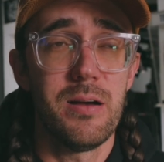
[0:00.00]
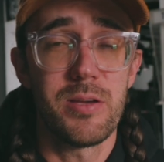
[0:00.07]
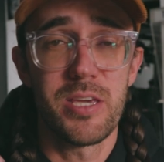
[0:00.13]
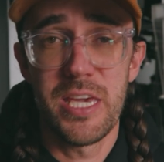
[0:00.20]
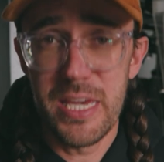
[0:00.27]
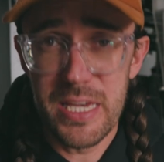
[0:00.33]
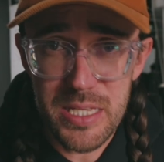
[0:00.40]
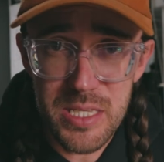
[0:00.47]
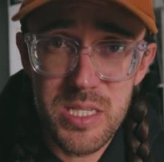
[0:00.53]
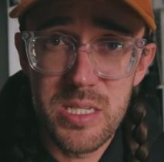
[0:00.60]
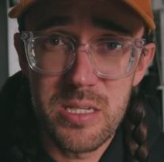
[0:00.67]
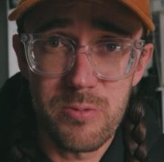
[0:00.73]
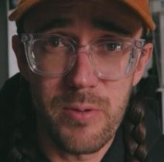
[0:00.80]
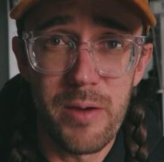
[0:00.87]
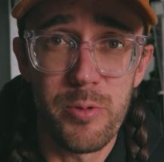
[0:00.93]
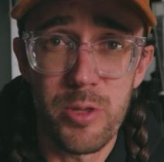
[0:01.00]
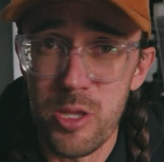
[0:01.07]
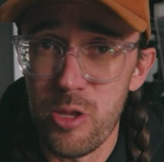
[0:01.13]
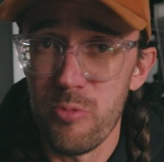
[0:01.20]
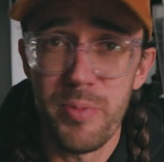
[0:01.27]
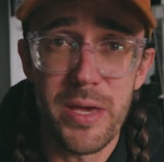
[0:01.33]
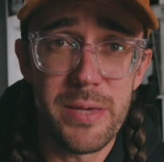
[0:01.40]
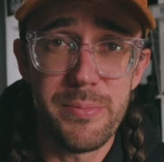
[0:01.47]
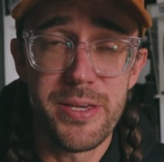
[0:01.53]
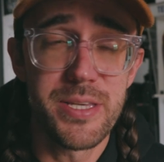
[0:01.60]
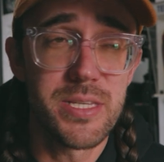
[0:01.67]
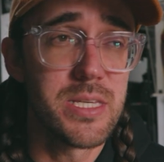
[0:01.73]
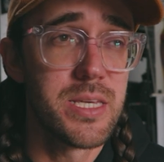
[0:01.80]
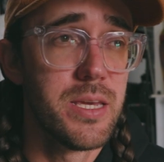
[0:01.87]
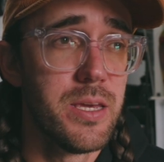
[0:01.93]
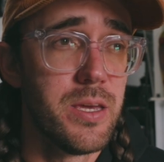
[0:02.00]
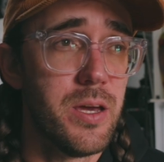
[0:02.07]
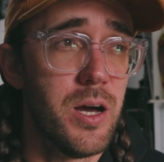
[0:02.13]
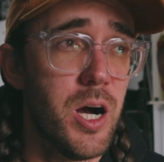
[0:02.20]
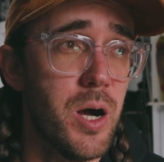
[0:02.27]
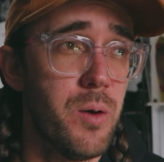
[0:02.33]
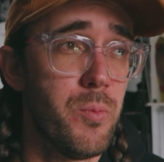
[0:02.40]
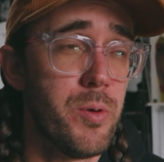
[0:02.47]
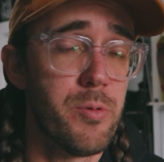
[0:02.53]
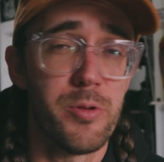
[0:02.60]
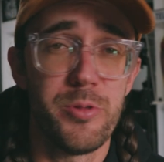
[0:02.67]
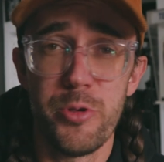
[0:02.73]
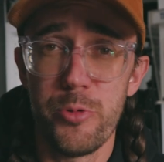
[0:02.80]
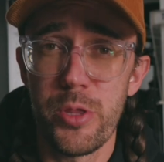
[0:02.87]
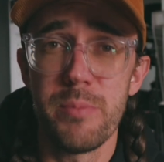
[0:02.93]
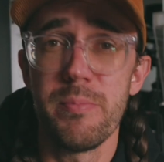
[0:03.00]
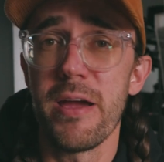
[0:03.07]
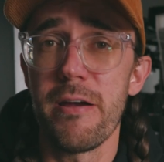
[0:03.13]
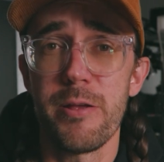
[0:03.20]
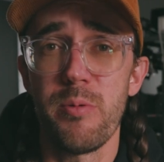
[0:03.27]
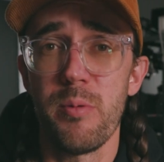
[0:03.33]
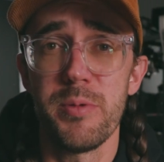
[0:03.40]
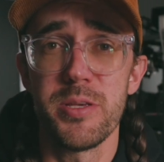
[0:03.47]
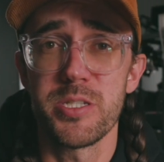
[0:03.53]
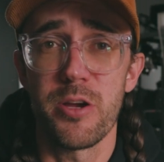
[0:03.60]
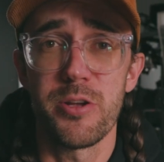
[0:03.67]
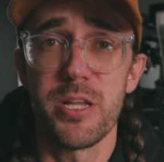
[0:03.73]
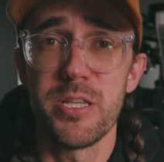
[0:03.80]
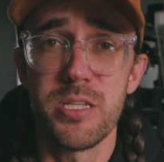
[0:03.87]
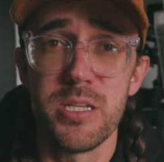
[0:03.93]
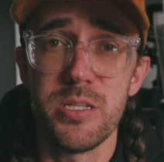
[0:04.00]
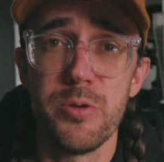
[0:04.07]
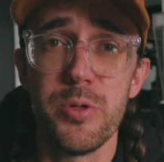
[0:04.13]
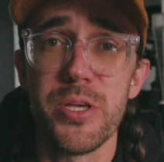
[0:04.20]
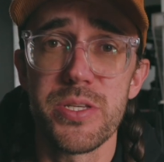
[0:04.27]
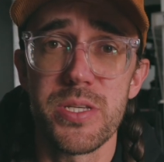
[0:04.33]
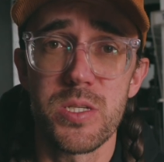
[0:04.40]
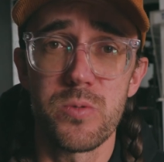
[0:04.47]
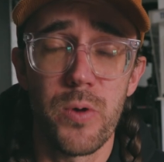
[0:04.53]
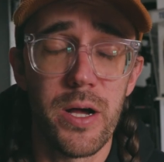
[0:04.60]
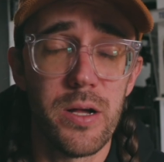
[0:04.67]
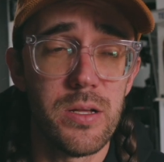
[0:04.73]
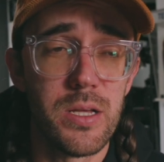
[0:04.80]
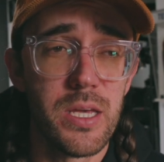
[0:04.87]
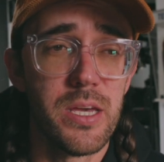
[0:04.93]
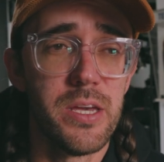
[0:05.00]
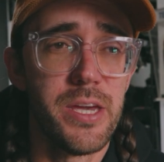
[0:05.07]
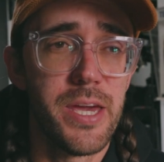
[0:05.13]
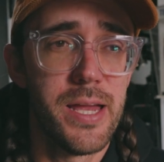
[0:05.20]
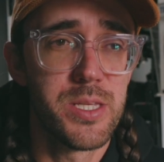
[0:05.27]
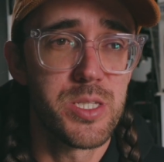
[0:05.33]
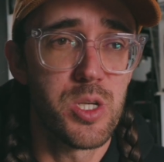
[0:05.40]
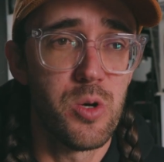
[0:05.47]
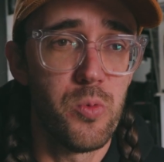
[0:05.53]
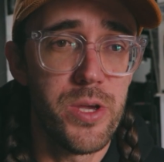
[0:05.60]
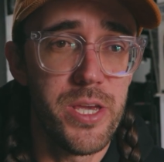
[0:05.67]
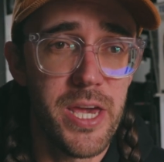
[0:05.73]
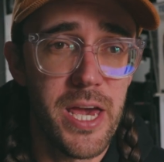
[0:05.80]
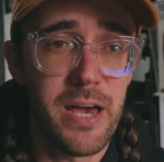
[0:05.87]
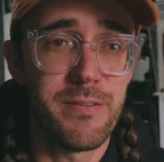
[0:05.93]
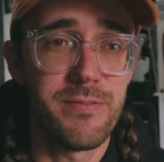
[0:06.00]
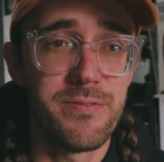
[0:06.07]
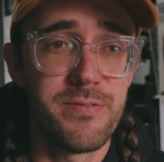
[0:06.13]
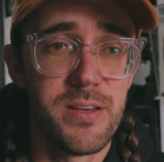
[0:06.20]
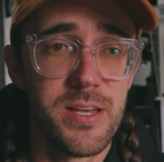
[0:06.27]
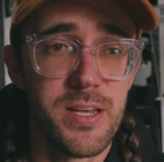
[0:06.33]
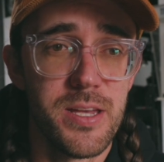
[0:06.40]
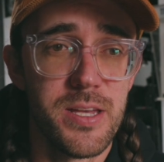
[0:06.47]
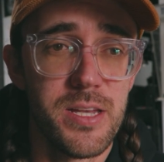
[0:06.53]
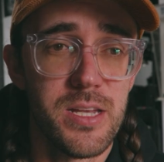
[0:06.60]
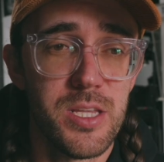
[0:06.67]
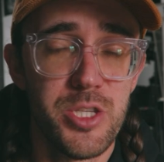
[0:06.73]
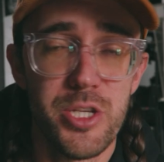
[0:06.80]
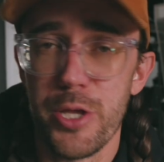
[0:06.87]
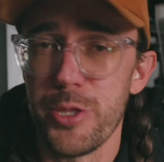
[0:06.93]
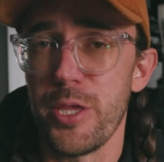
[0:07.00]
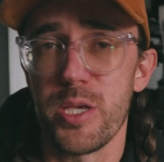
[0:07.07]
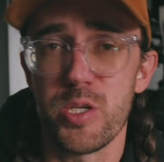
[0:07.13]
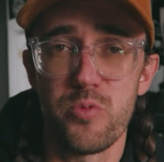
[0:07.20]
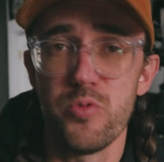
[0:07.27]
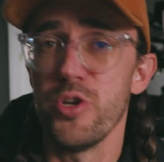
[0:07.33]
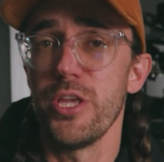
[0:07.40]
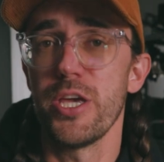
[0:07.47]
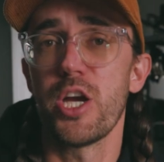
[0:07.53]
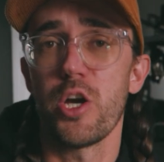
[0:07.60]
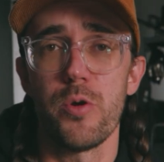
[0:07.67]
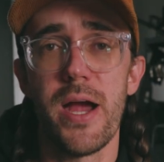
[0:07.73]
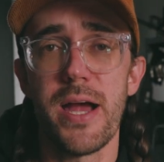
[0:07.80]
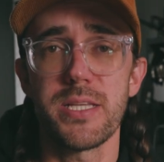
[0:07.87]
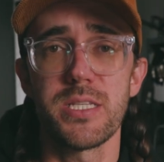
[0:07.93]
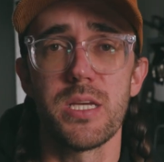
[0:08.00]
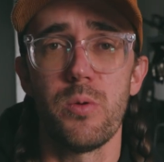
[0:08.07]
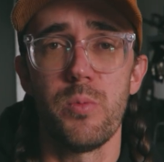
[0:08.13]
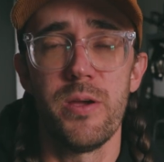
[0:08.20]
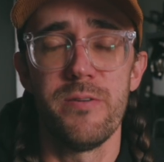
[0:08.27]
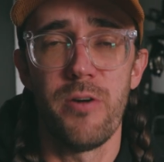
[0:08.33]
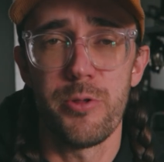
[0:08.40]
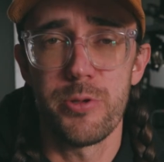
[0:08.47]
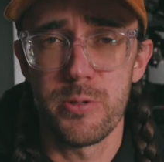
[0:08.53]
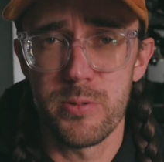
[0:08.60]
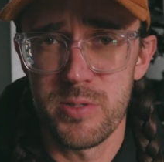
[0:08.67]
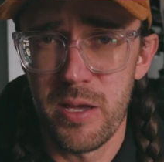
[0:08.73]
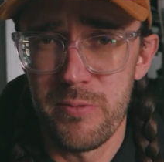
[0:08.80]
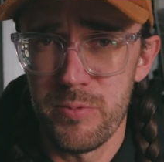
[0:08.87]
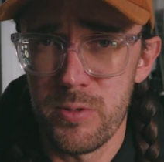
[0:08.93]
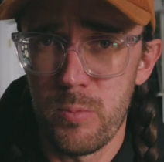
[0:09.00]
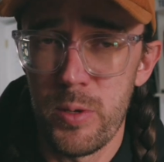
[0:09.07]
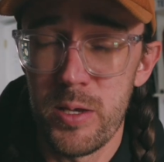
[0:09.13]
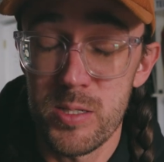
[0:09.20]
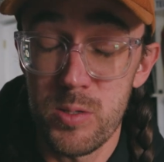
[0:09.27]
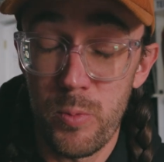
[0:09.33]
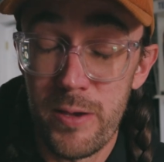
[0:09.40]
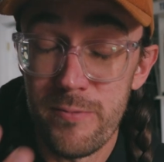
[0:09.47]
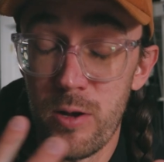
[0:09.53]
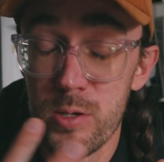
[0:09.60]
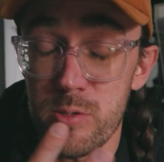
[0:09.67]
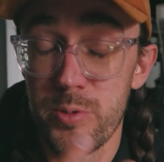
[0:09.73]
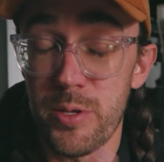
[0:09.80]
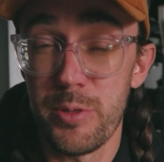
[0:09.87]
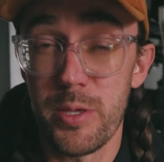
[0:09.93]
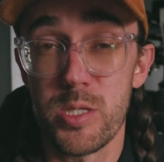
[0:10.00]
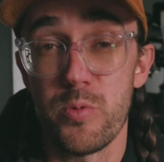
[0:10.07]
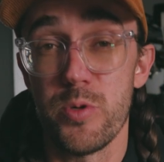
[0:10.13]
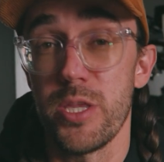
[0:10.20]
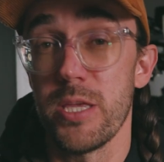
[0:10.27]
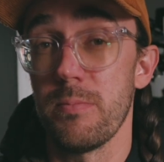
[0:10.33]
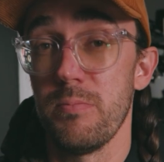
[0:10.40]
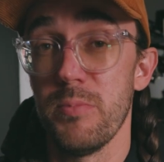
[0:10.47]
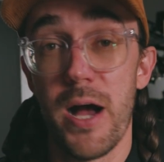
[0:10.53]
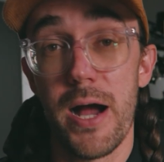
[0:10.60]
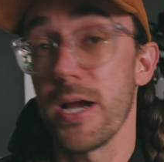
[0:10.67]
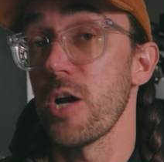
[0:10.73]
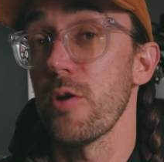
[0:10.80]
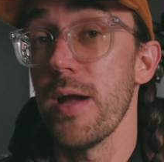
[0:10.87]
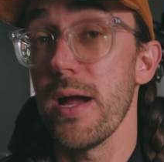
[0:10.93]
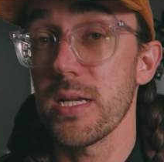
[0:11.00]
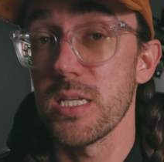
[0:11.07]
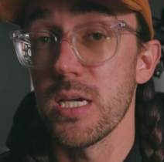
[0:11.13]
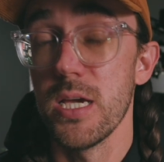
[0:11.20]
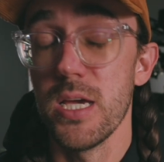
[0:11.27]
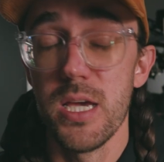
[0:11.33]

kids, right, with little babies. We were newly married when we started to do this as well, and so we have done things really correct. We have also done things really not correct.